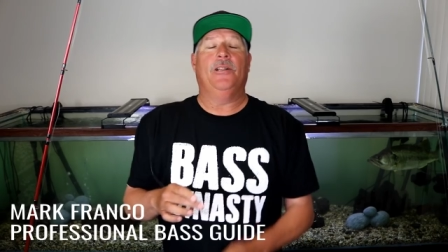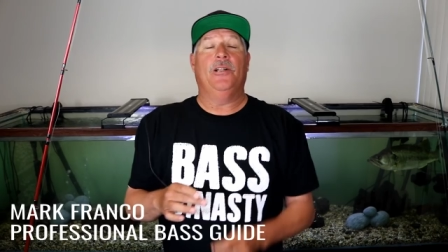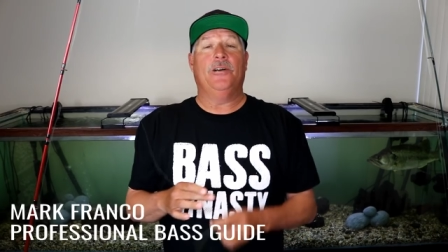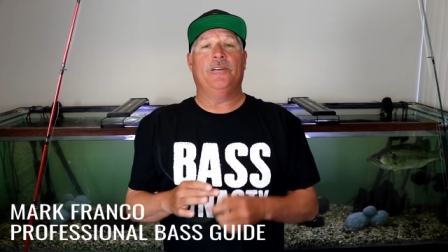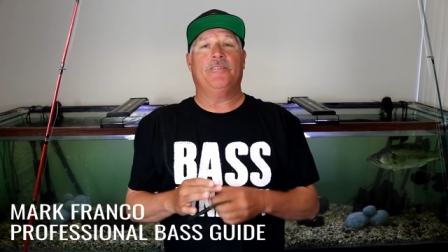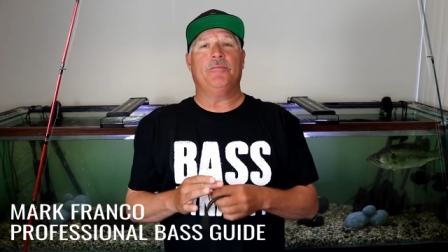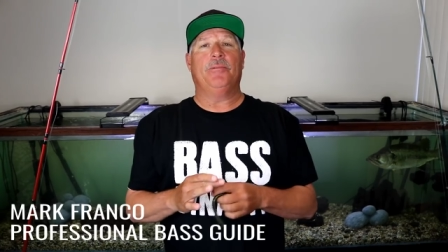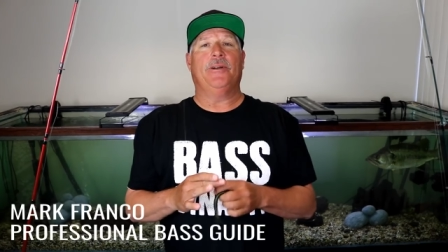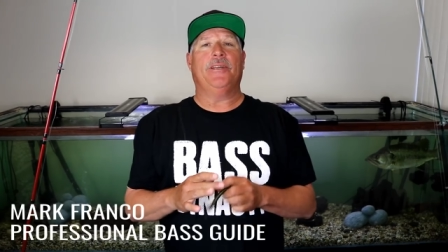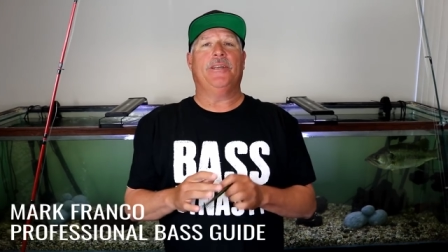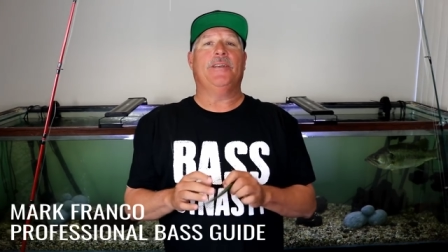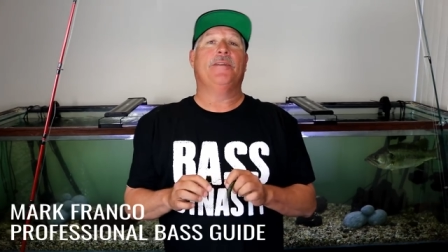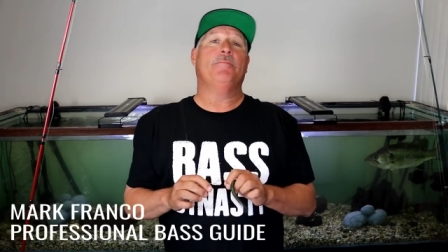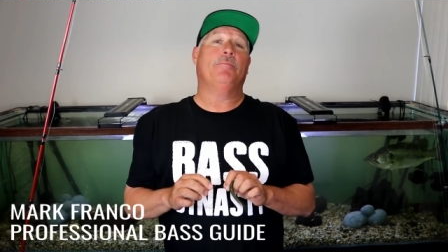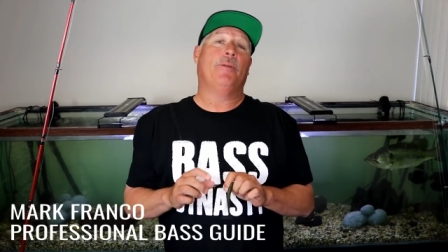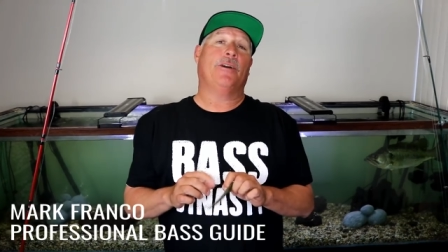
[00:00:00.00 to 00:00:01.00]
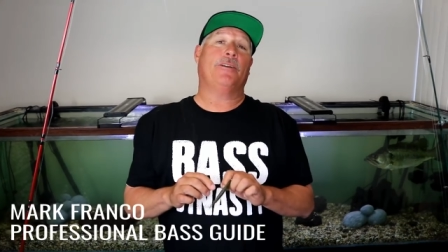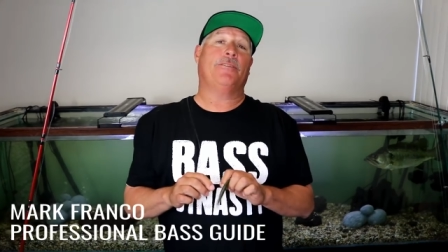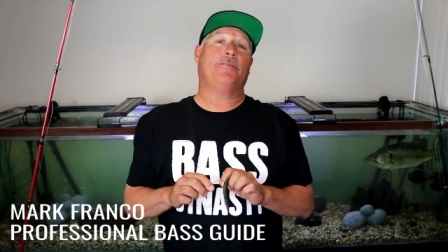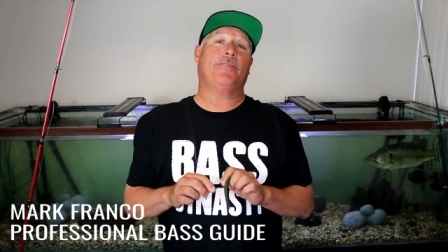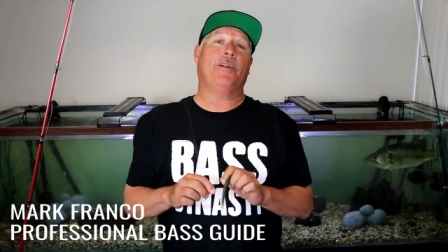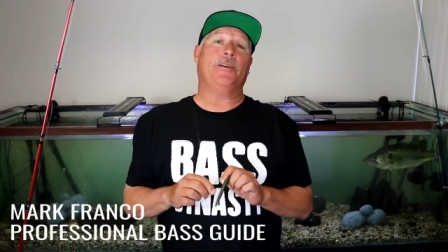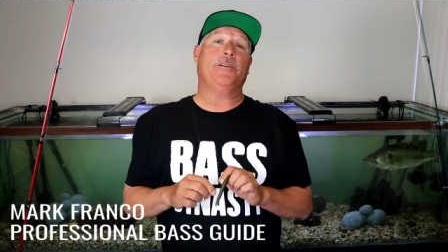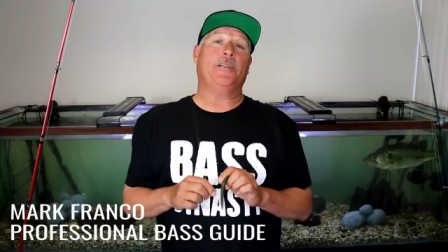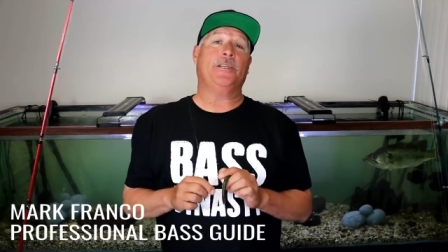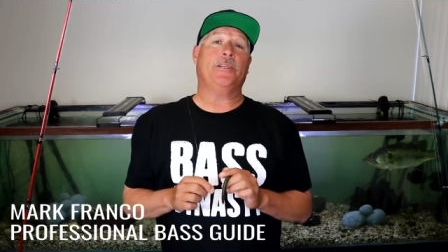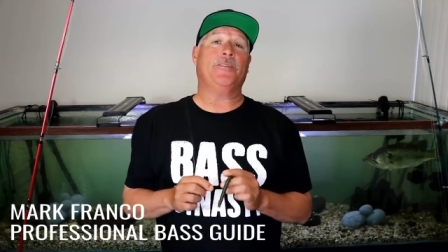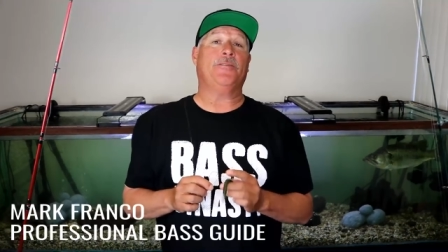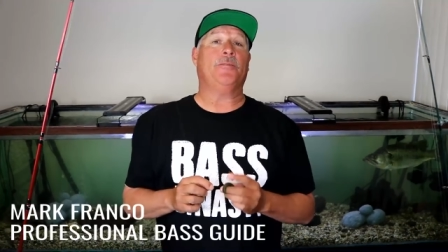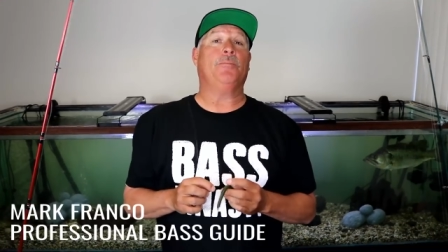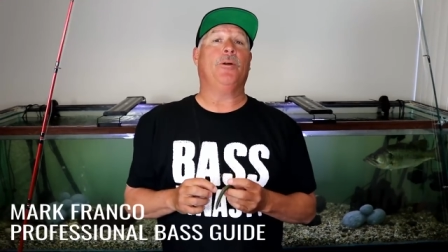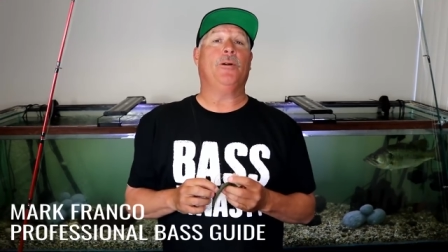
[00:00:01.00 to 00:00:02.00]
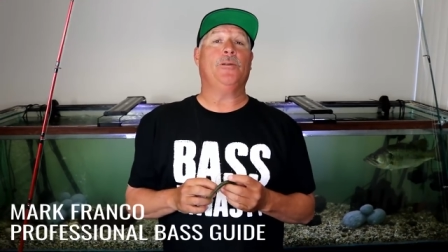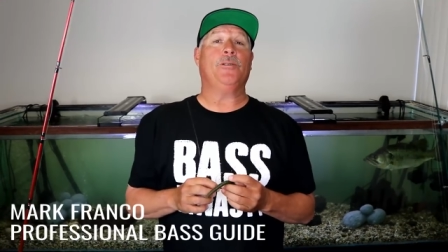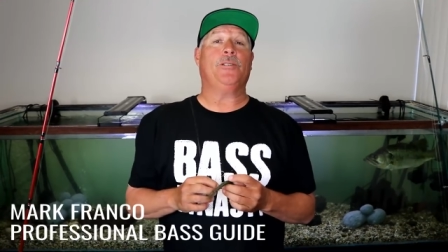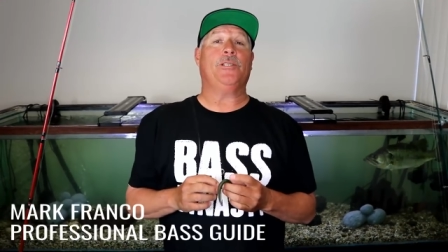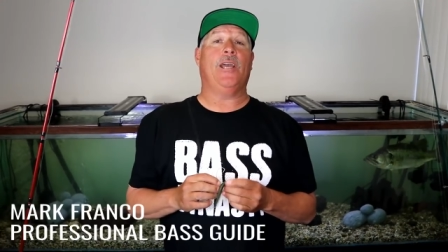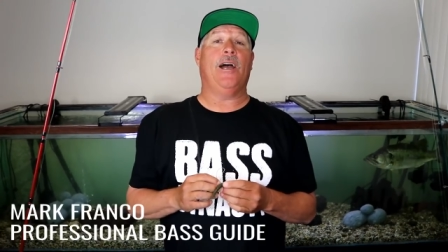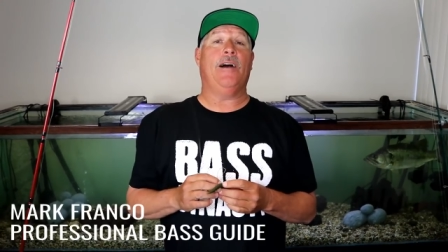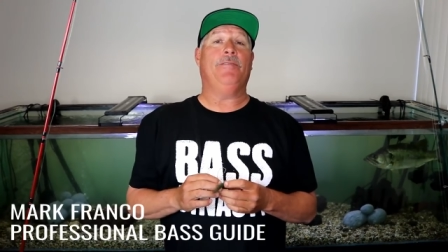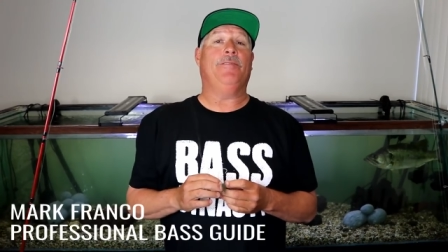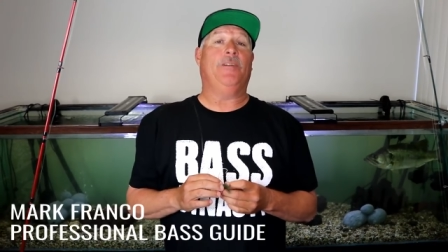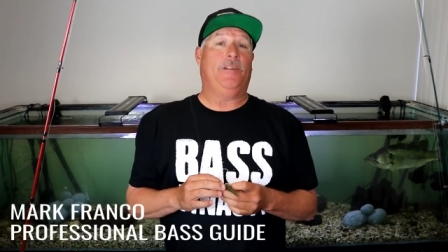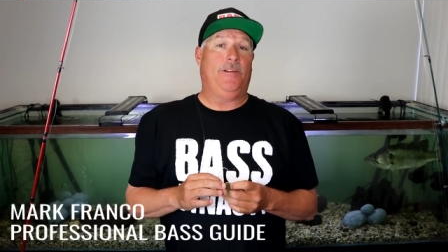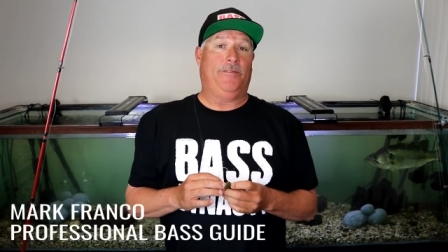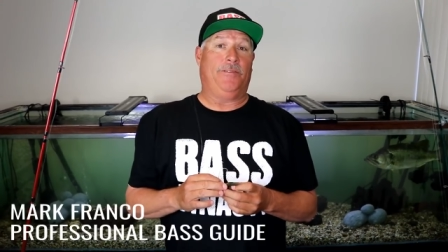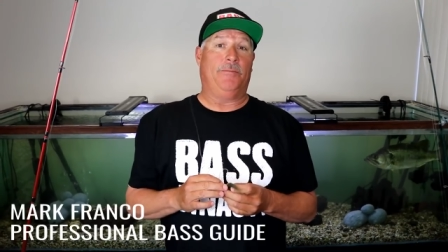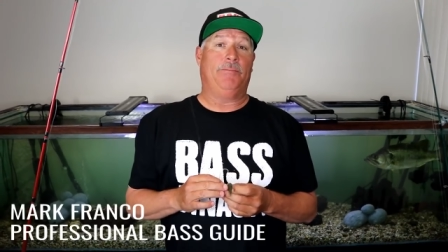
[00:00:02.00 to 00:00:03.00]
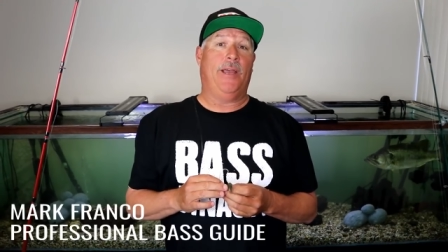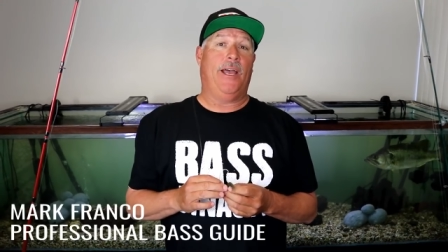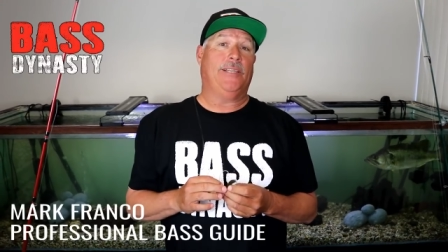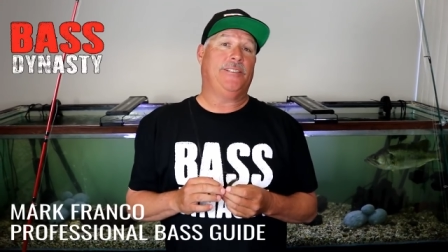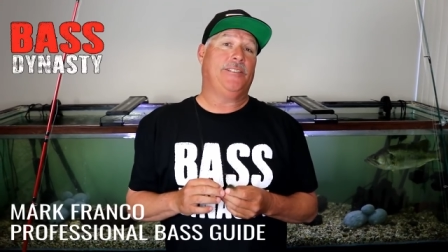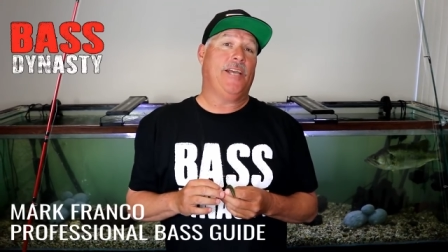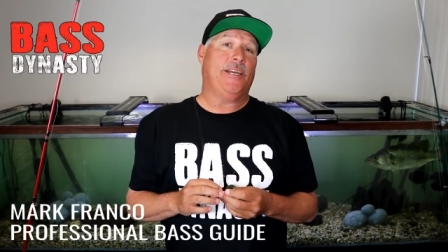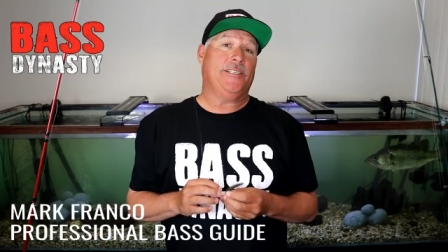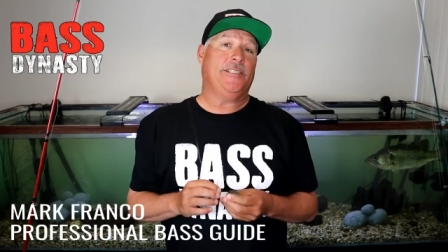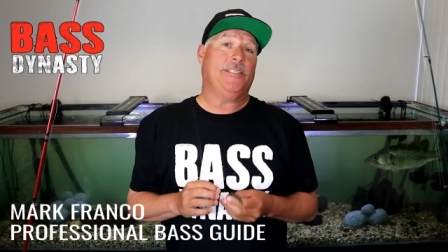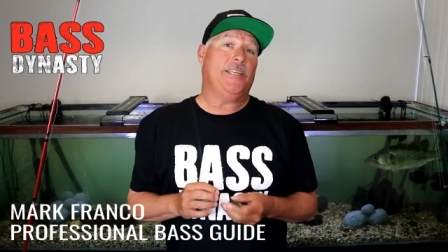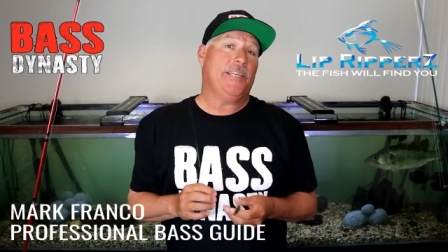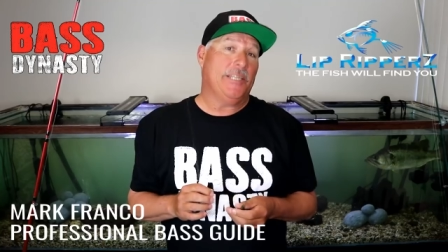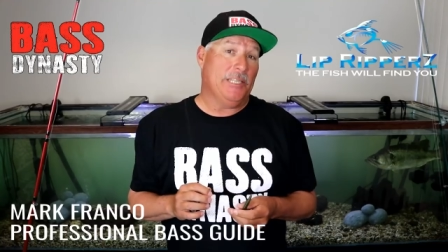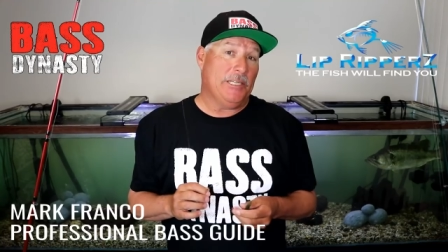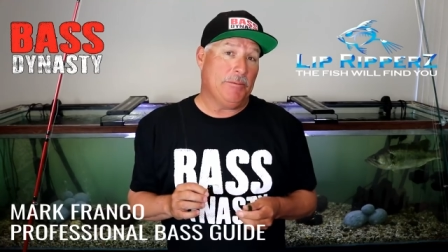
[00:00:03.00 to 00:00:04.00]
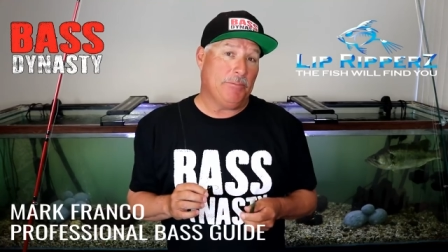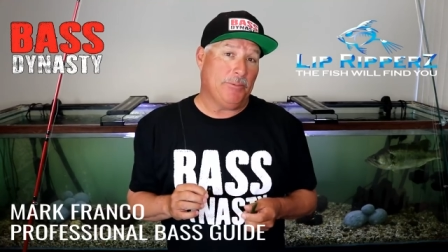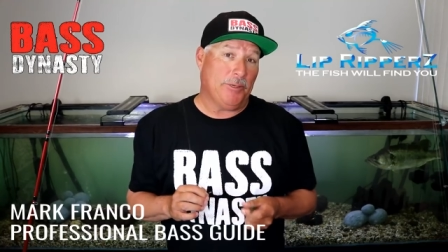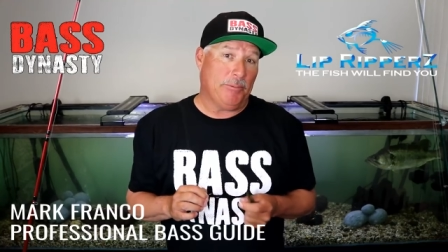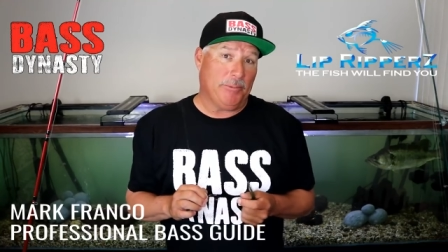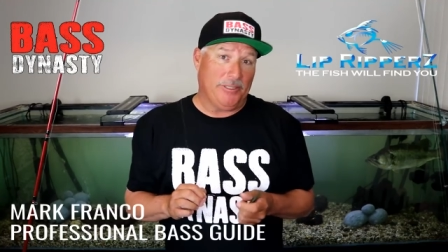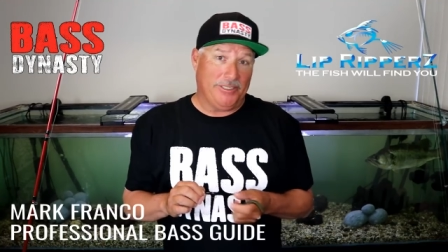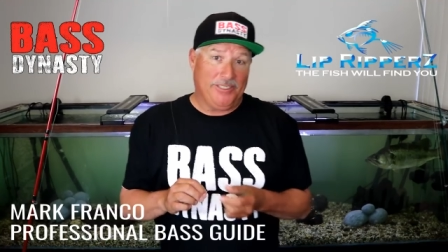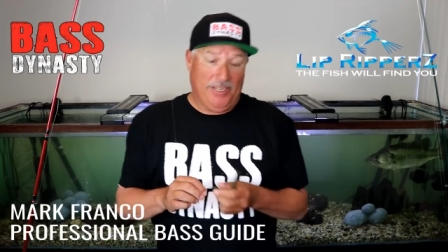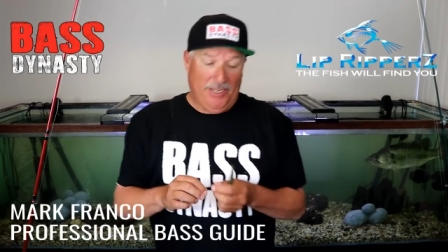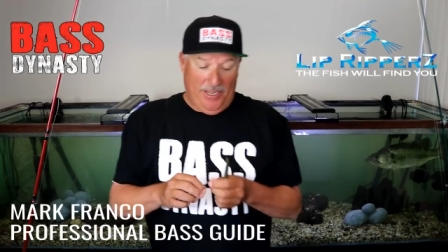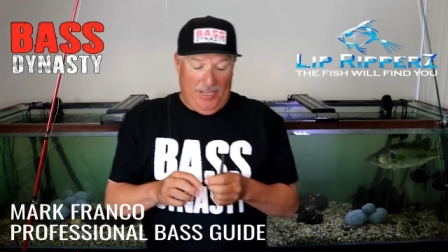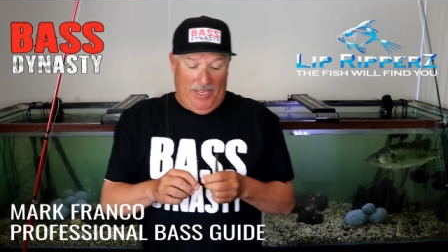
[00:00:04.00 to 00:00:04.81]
Hello everybody, Mark Franco here for Pro Staff, for Bass Dynasty and Live Rippers.